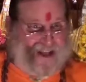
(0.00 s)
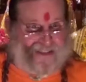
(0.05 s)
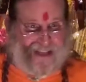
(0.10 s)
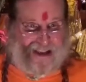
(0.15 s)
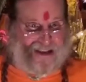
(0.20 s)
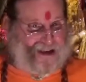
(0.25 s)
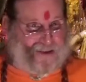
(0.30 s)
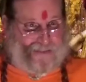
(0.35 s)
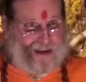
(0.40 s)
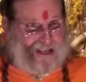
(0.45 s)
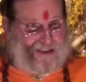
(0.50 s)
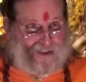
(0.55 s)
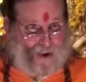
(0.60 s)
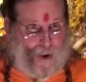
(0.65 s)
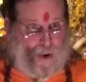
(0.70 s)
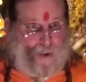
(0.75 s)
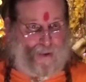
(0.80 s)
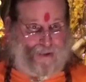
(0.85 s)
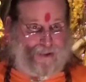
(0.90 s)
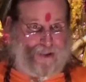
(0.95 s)
than to be
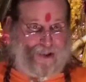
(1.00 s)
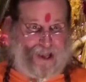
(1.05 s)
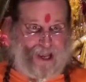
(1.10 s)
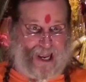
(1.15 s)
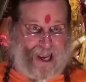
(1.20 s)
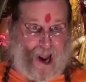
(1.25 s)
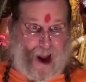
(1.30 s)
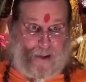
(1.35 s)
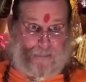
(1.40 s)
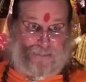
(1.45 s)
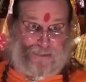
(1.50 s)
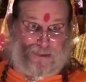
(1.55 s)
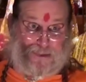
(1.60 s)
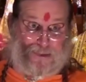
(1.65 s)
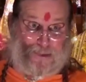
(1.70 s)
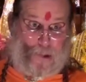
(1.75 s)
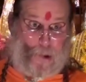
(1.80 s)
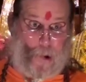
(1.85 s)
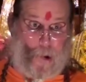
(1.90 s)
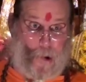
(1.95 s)
totally
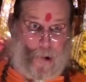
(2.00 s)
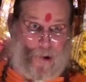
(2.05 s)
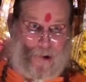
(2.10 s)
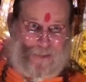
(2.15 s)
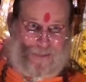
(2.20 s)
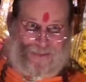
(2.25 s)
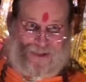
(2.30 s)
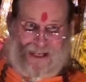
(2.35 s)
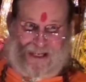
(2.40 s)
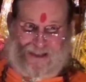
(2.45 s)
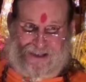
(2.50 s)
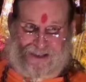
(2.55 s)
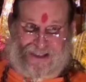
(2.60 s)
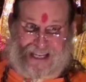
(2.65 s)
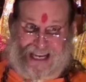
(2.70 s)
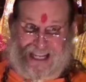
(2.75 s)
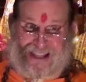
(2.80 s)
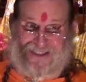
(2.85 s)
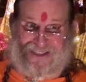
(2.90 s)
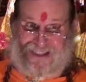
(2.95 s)
absorbed in
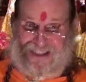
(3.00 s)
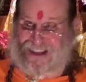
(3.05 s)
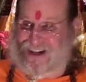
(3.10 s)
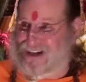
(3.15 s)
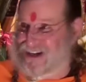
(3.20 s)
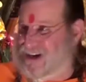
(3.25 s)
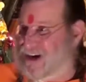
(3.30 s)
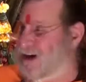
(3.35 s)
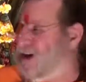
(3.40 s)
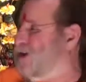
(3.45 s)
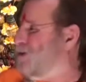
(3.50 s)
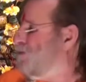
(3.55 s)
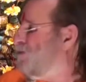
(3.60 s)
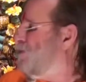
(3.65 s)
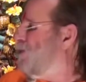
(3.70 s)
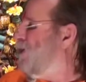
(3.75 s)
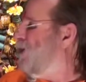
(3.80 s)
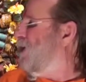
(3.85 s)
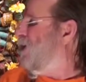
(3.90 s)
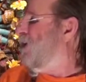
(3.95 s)
nitya
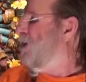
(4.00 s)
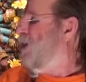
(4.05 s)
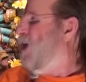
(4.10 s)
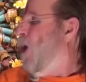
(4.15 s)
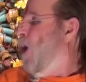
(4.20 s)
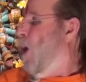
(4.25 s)
karma?